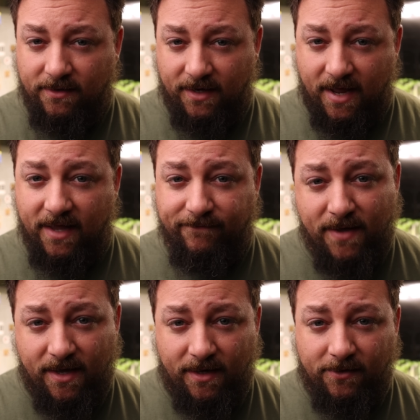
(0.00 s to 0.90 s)
that I have
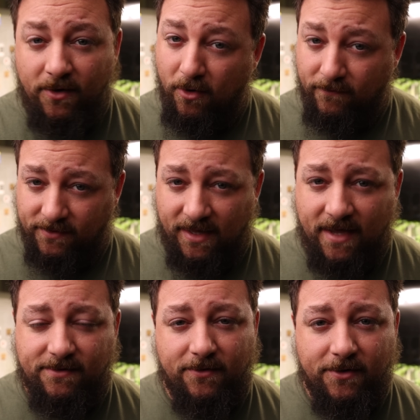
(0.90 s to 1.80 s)
made over the
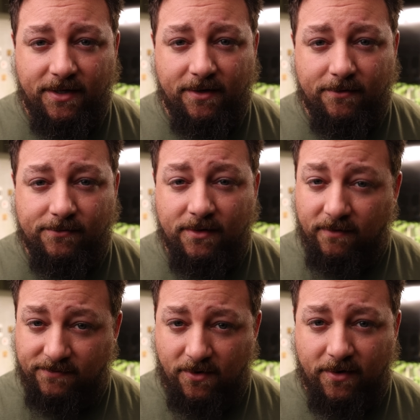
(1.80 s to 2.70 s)
last 30 years
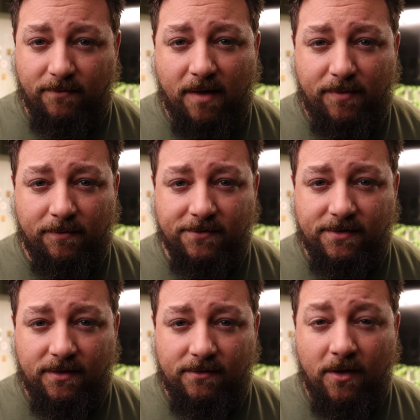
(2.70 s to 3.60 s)
of starting my pepper
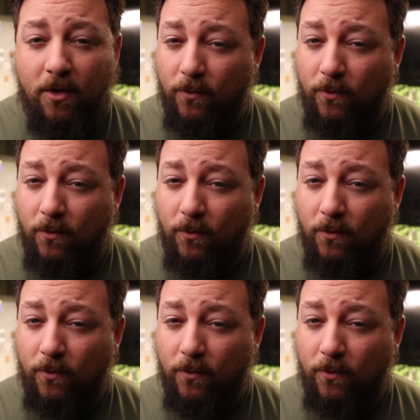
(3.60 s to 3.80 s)
seeds